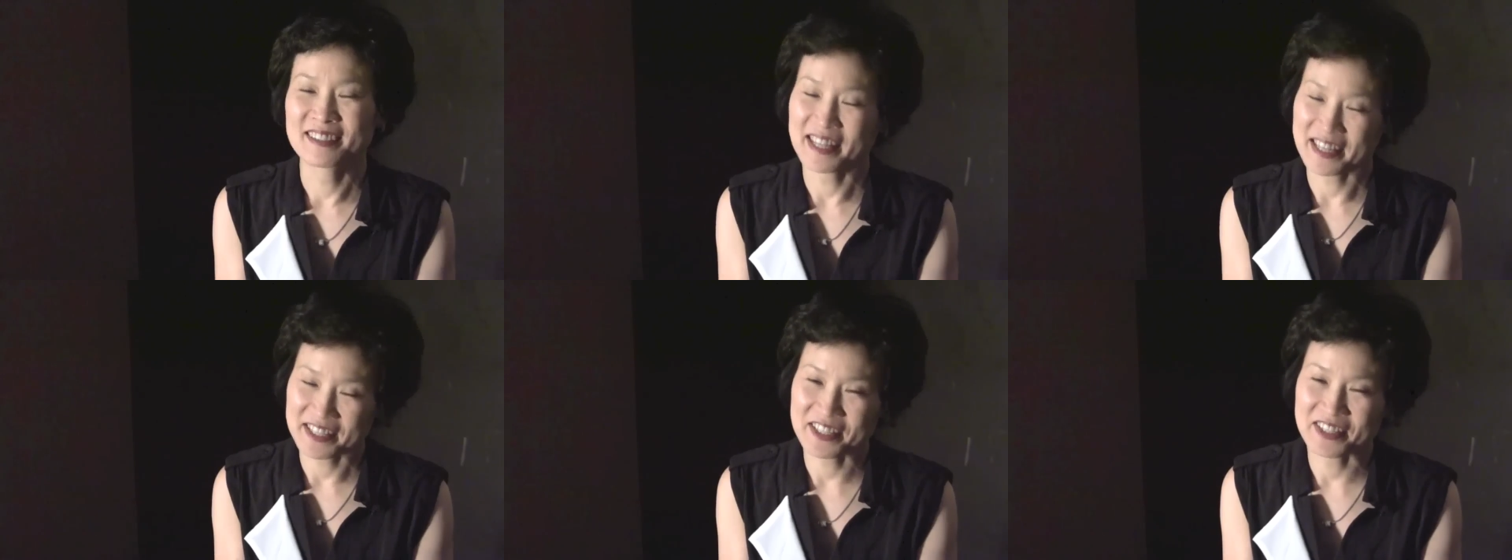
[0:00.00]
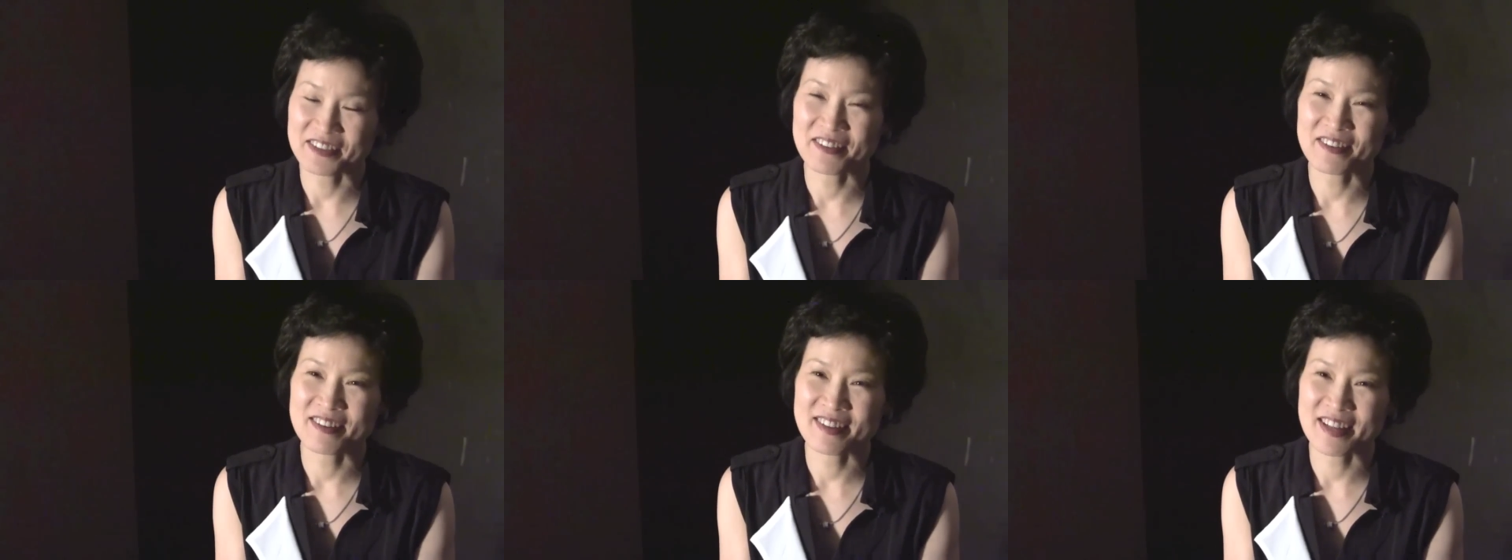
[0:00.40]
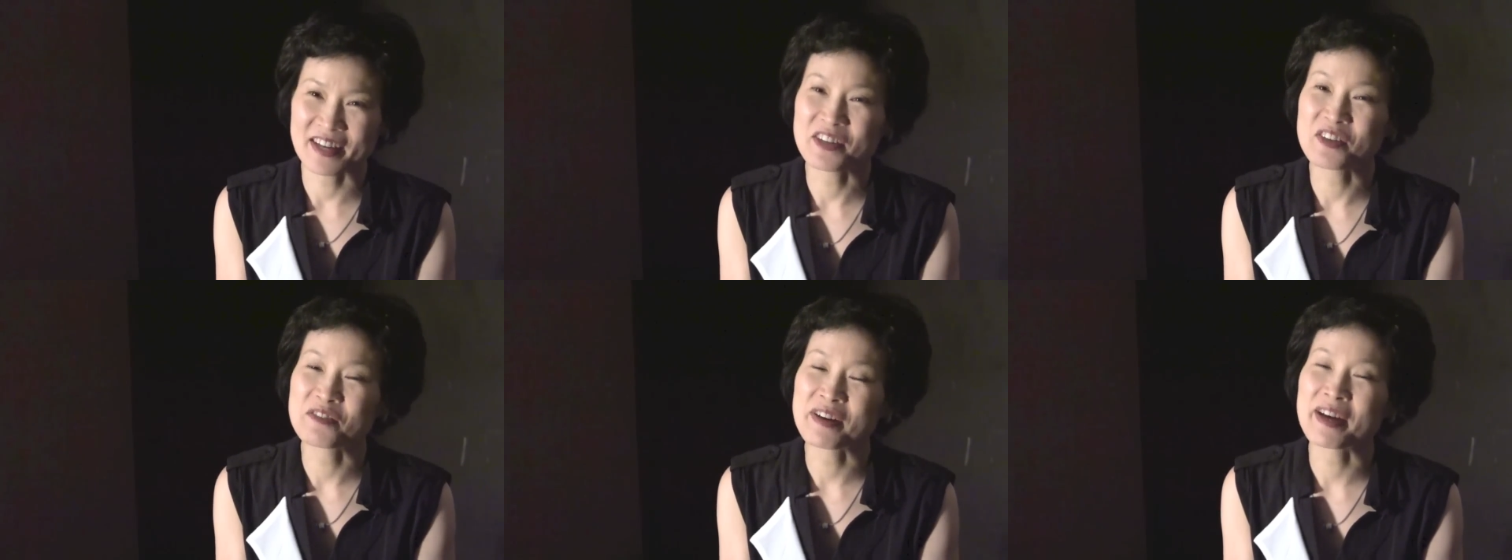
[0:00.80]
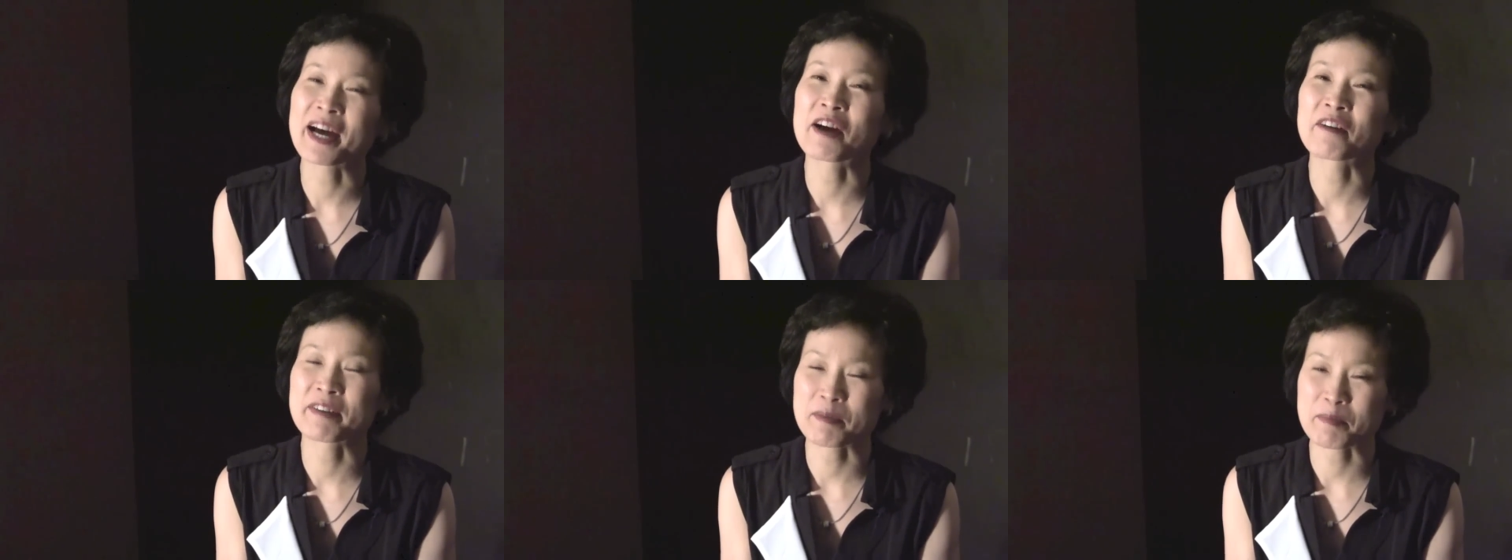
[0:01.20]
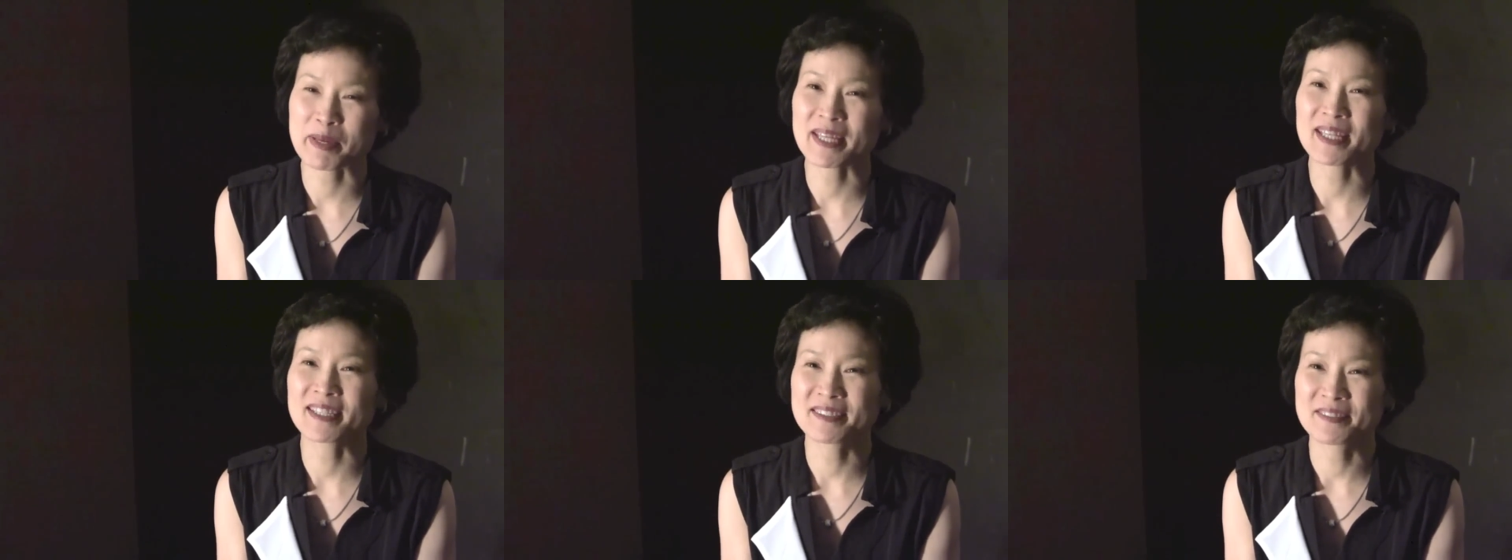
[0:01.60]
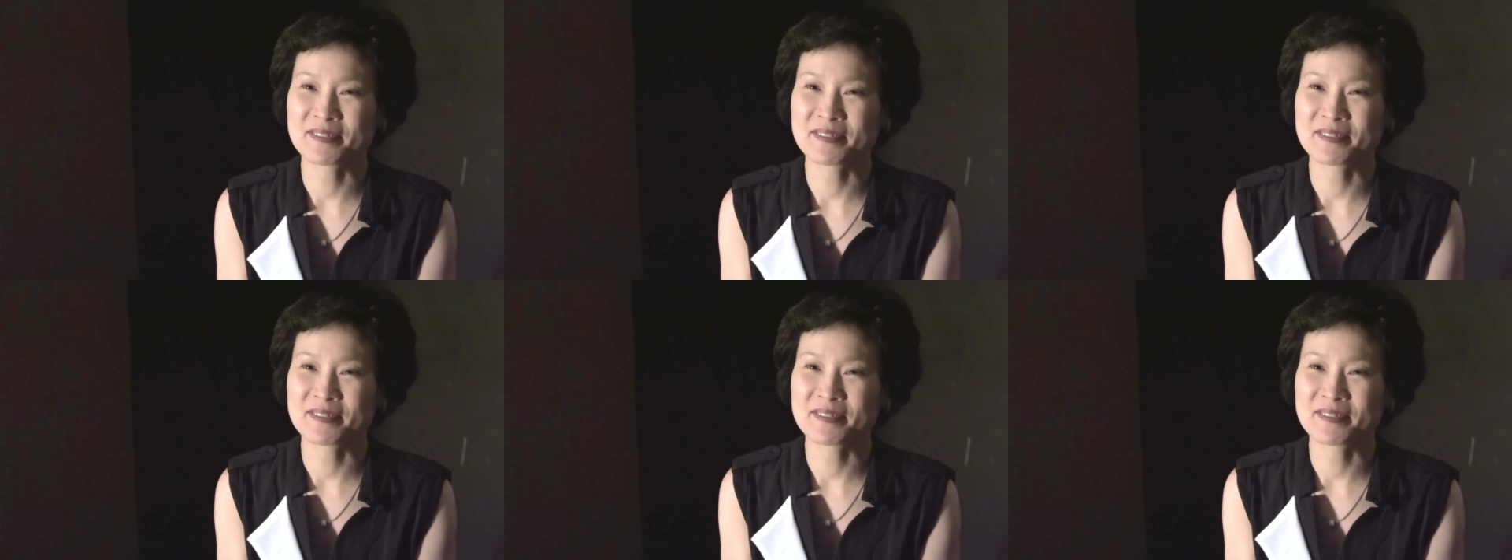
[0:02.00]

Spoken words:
Thank you. Thank you for having me.